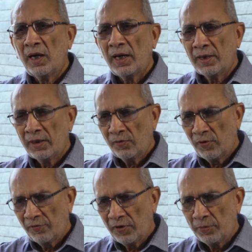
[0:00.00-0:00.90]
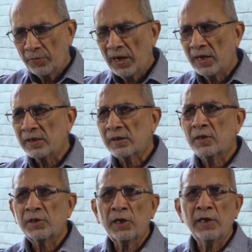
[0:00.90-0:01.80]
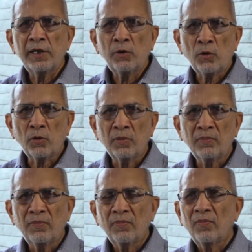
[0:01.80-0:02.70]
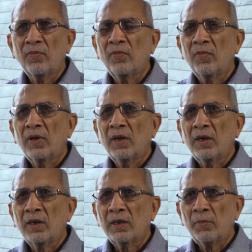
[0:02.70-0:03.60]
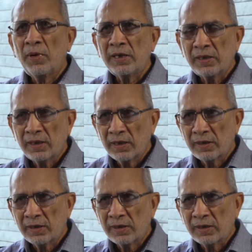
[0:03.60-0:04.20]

And when we passed Cherney Road, the bus